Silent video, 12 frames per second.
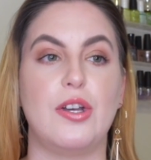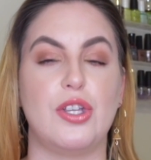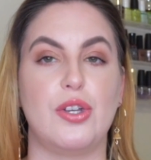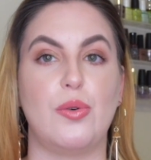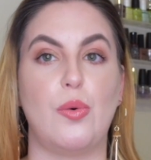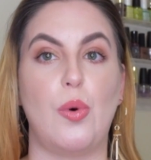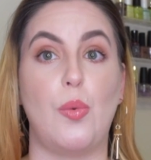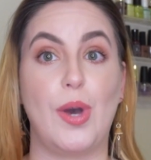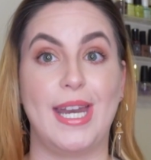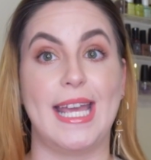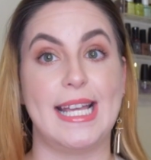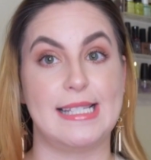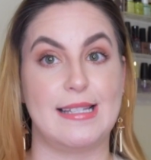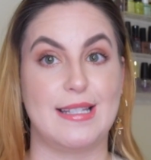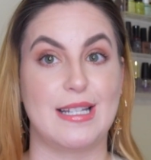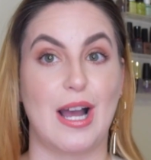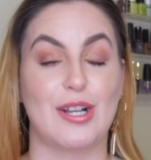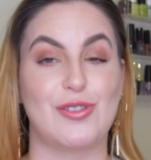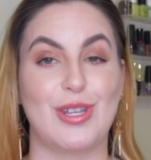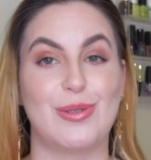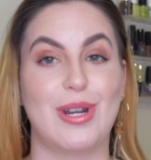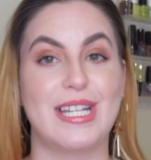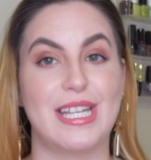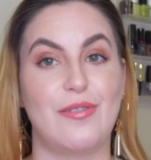you when it is in stock. So that's
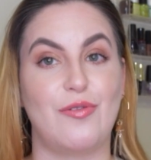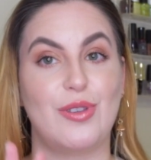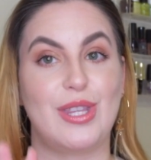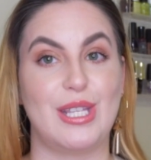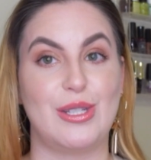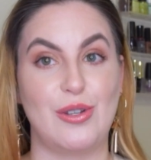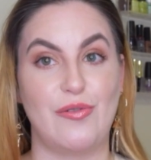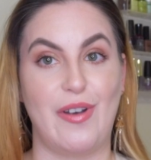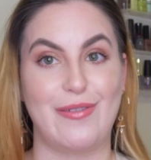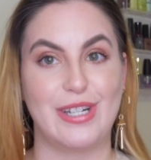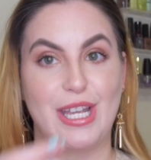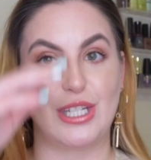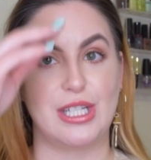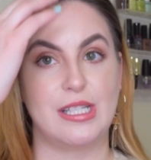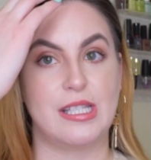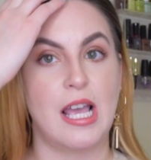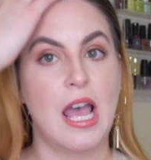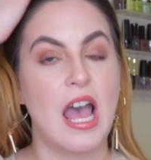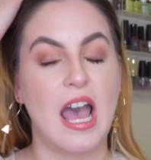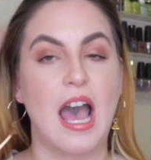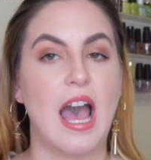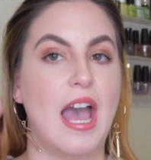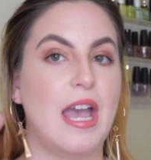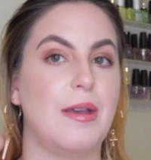what I did for these two foundations.
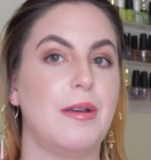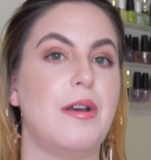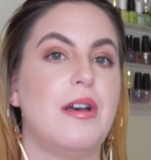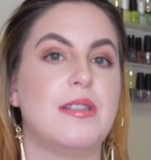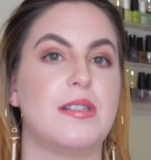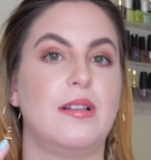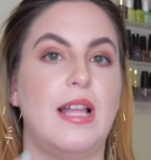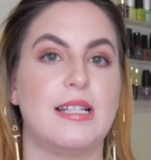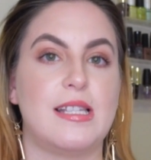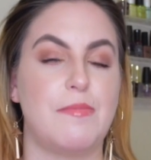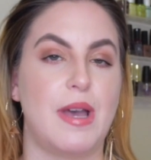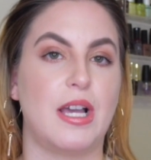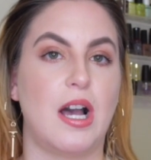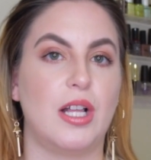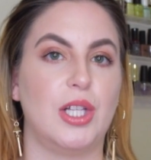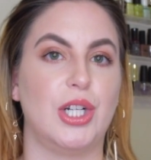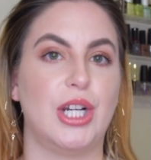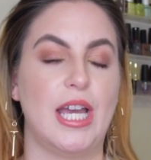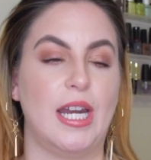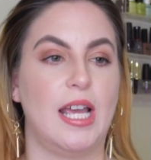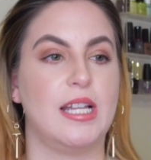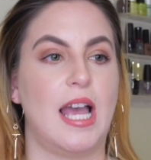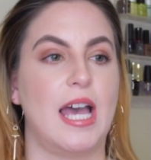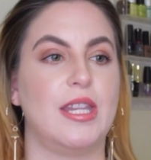I selected my color and
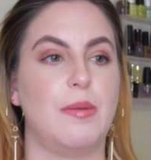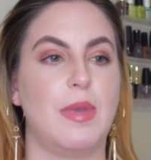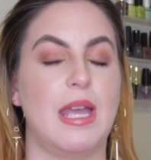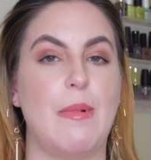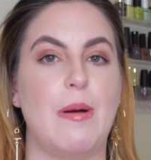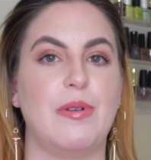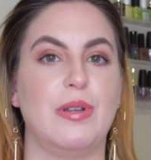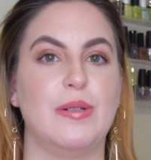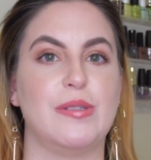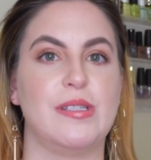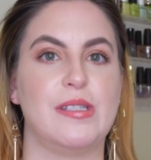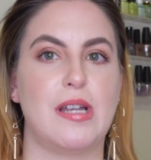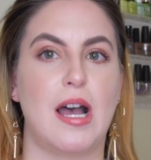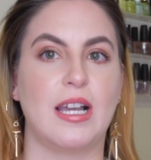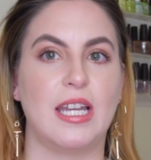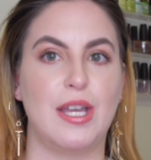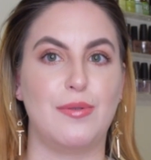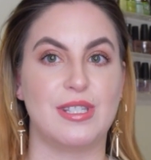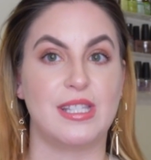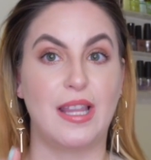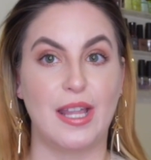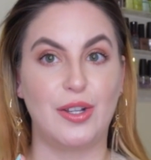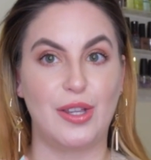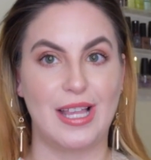I had them email me when it was in stock, and it was
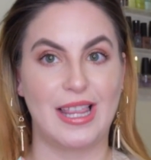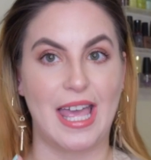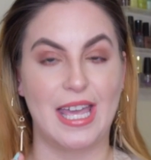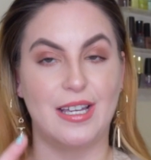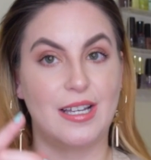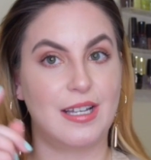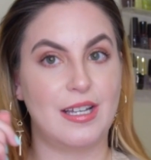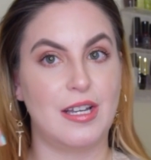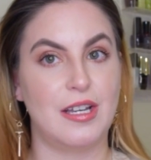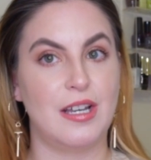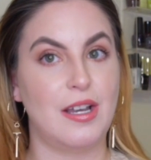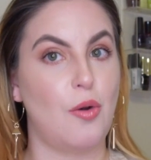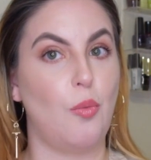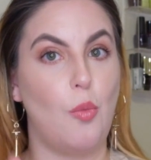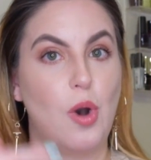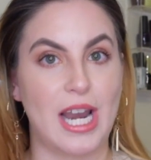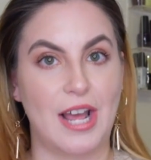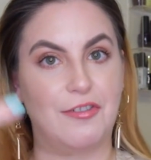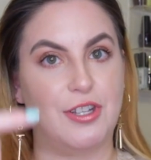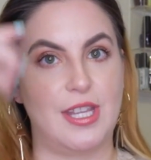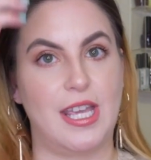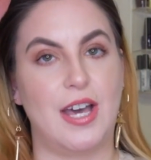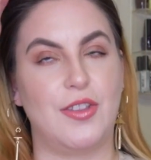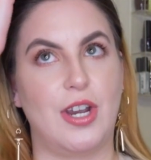literally like one after
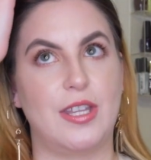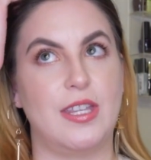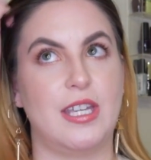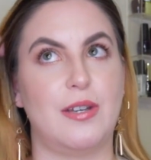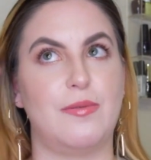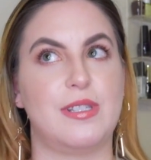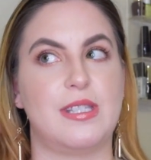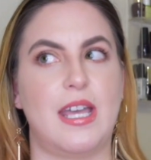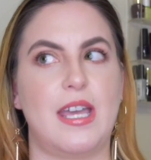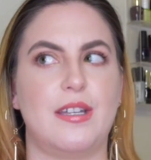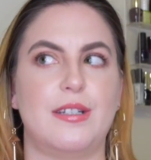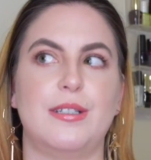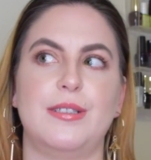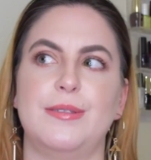the other. I think it was like